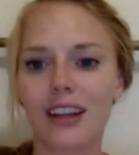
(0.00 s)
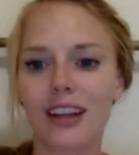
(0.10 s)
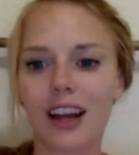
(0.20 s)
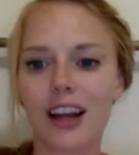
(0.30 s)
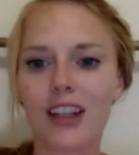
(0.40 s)

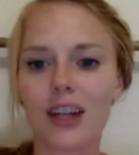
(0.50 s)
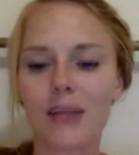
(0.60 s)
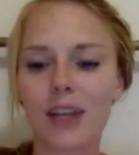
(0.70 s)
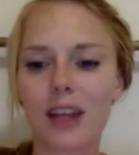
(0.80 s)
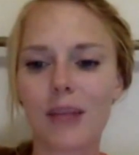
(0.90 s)
kind of
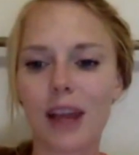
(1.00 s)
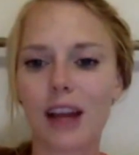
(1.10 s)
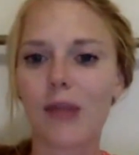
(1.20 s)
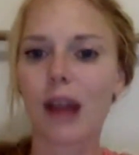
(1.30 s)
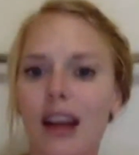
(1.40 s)
jumped on the
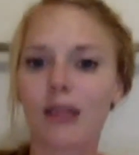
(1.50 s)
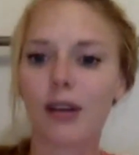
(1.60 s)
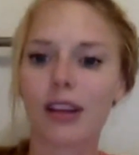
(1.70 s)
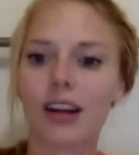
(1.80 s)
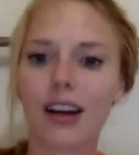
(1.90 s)
bandwagon
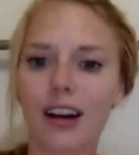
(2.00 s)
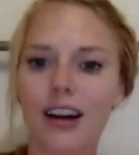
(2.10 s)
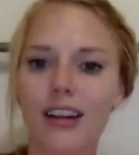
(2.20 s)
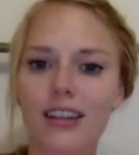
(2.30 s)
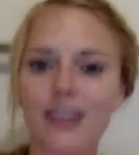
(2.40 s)
with their
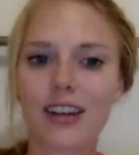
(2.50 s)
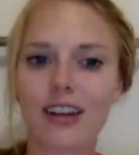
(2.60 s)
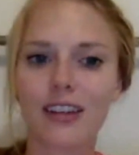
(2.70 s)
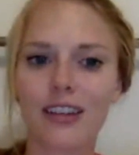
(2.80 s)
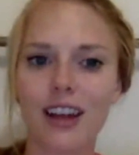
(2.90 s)
cause.
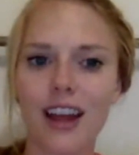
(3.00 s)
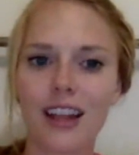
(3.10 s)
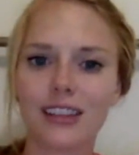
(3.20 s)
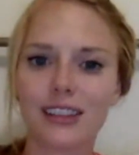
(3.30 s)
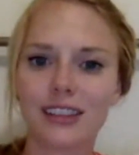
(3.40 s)
So
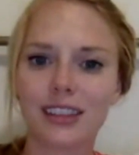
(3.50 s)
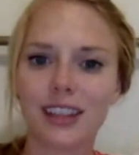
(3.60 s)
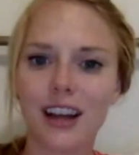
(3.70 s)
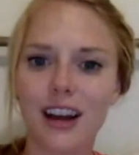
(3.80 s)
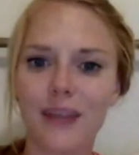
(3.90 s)

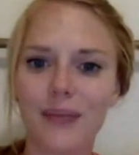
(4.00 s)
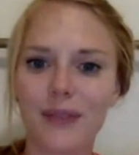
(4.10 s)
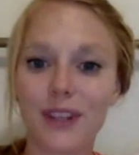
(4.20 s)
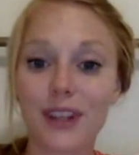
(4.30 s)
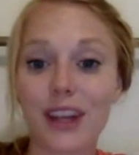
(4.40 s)
um,
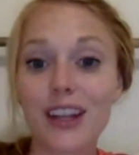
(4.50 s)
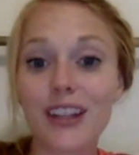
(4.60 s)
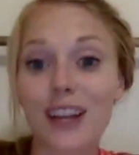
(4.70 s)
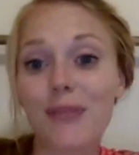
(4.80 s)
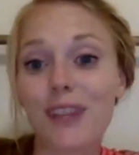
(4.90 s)
they did
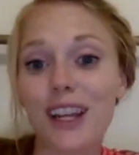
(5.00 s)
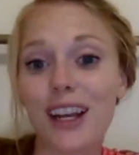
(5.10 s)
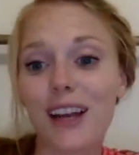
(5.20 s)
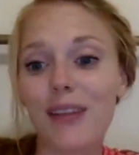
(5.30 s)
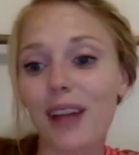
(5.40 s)
something.
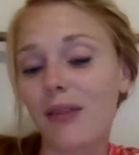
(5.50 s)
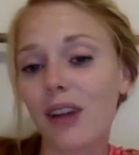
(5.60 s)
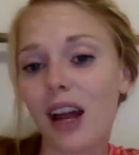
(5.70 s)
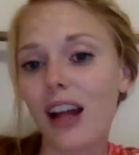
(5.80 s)
I mean, I, I